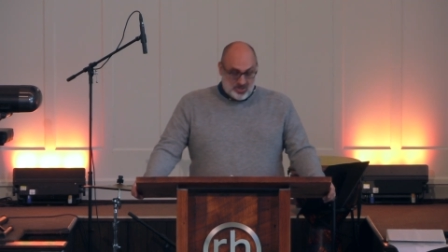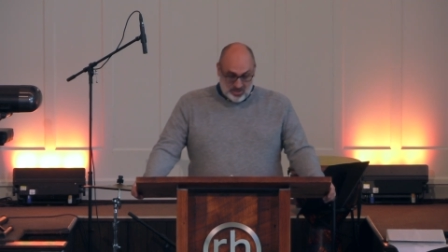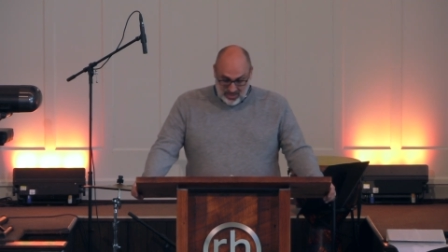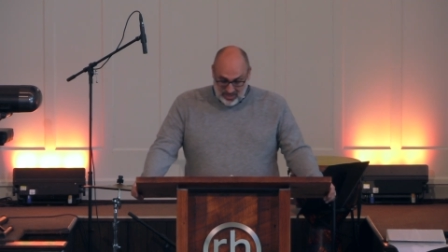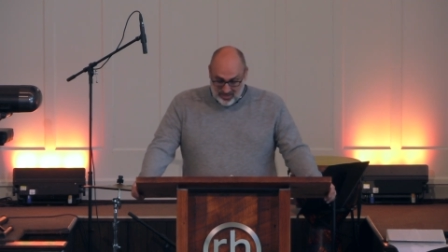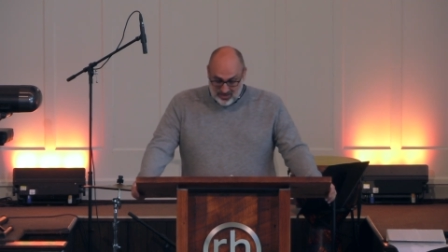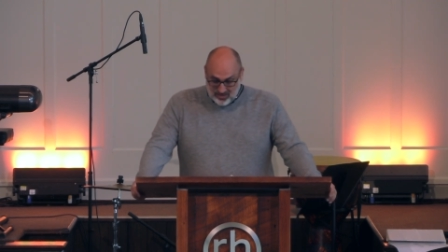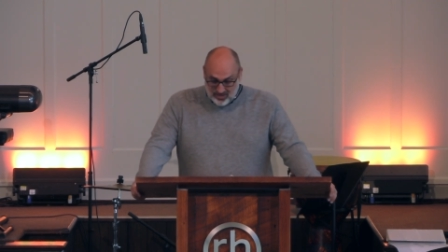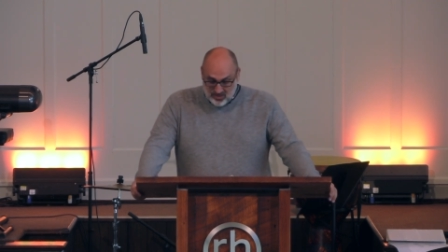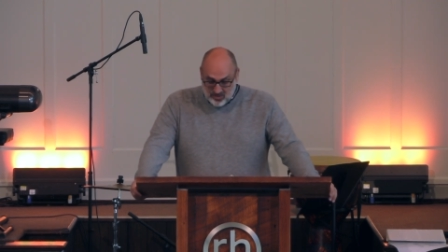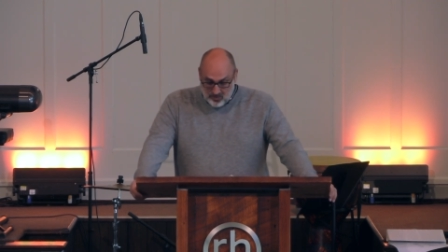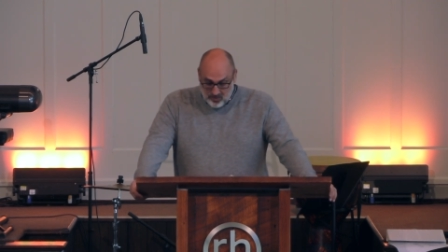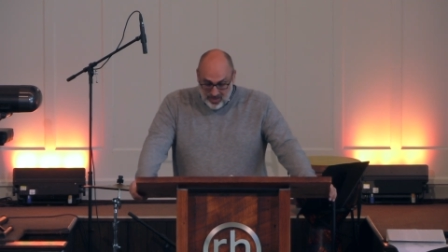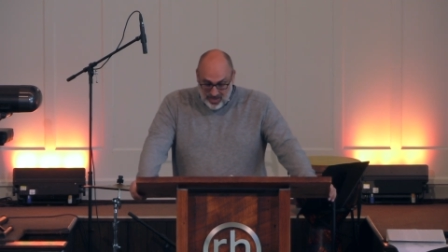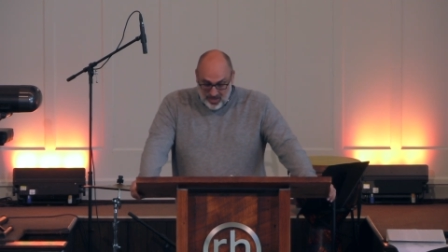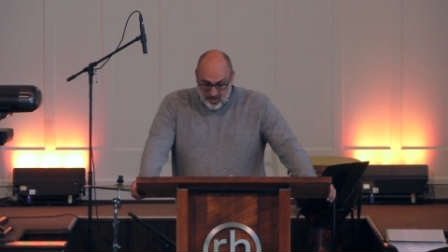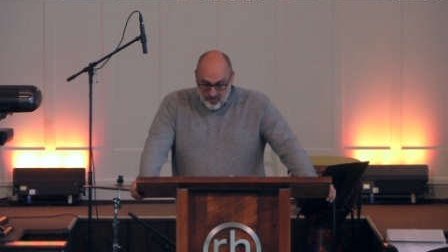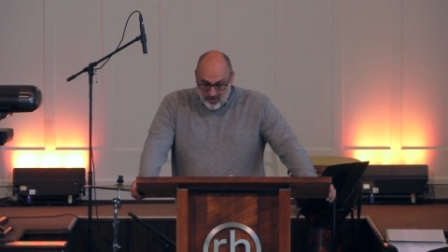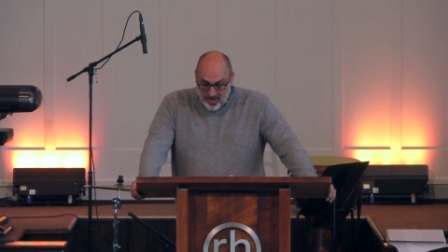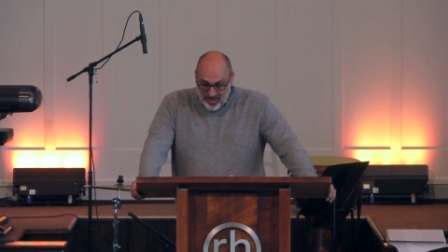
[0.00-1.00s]
Jesus
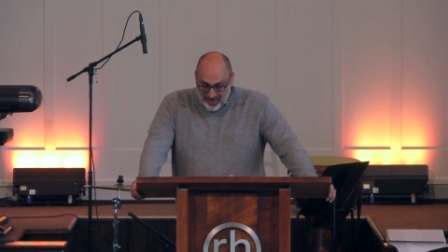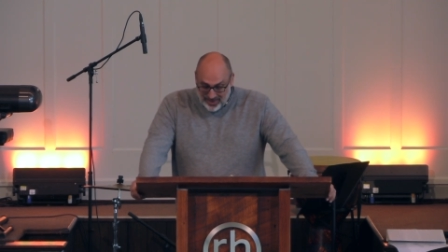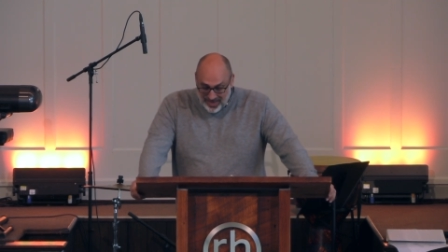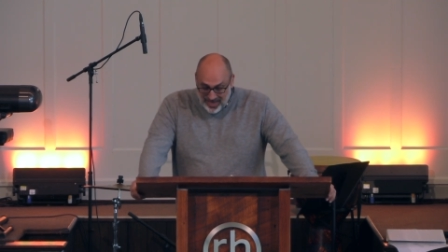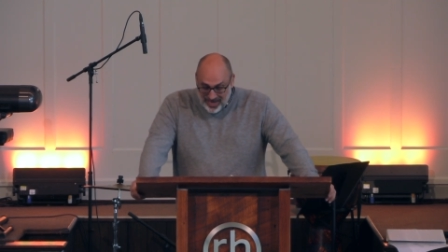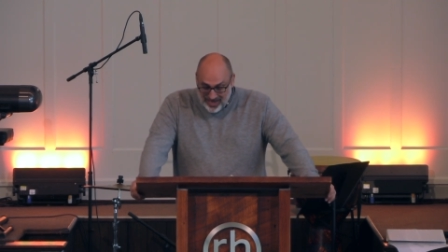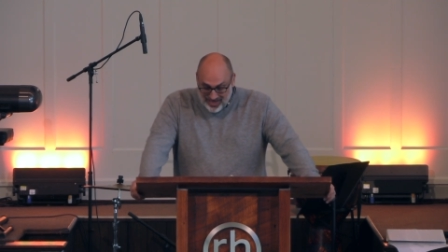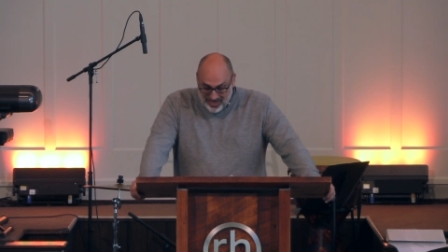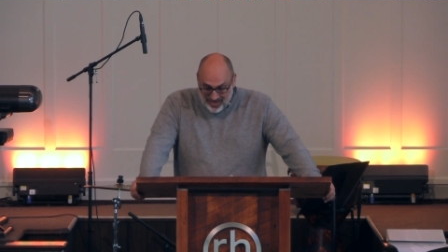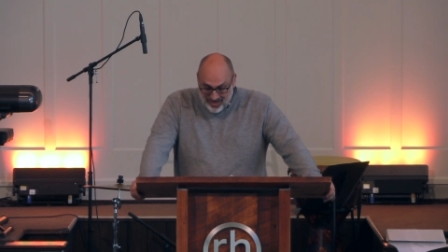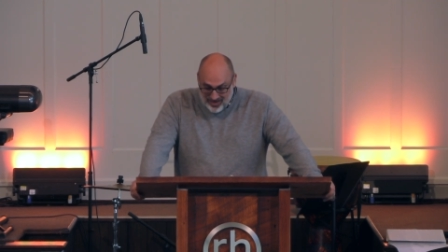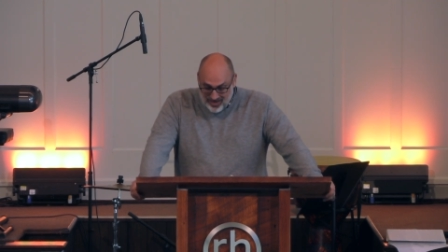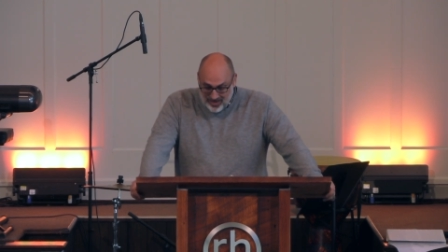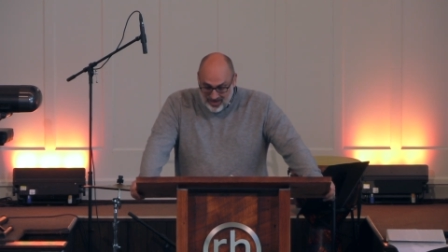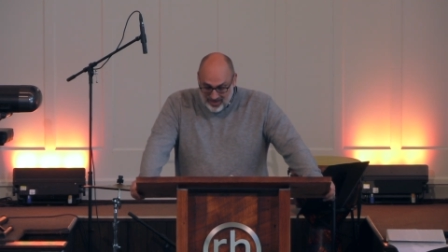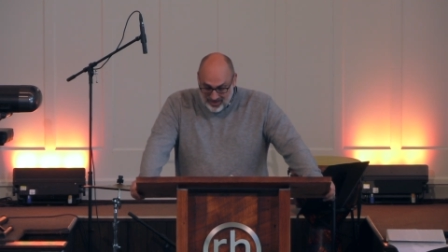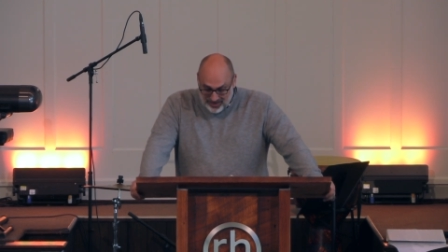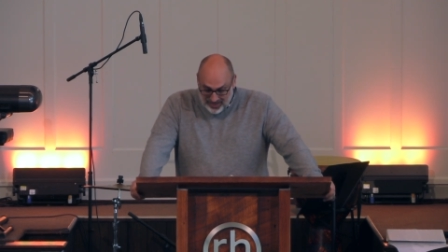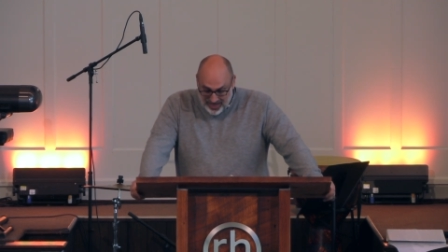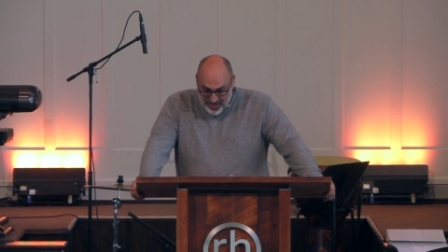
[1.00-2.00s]
mean by lighting
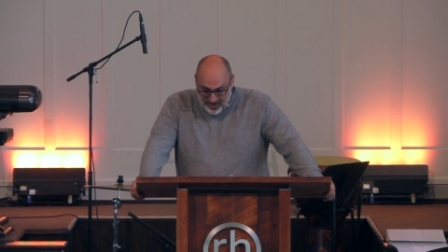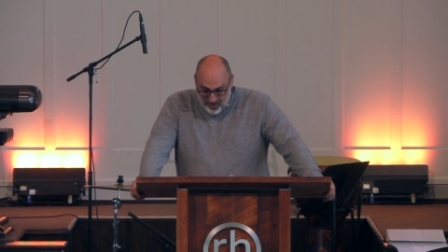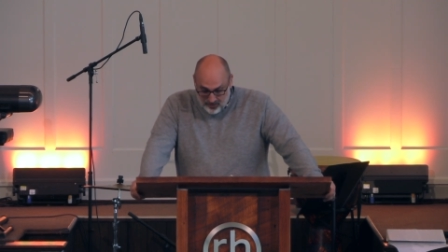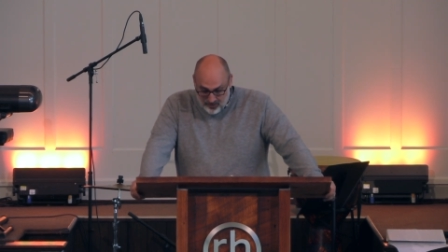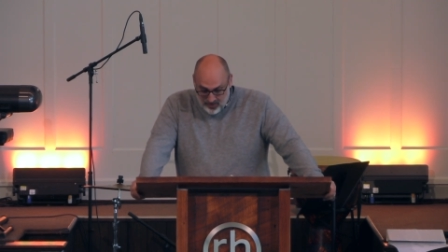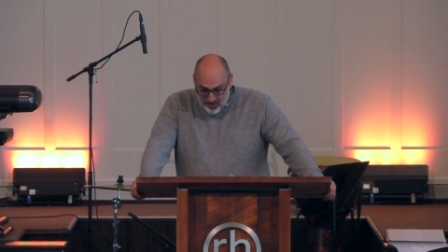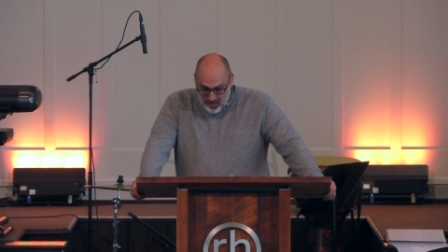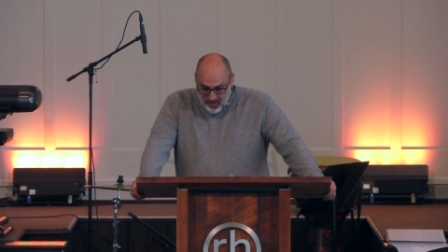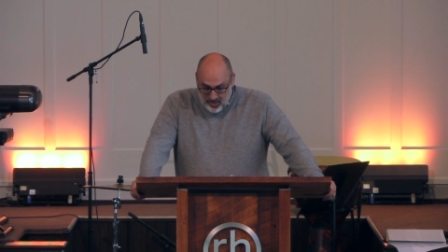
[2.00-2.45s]
a lamp?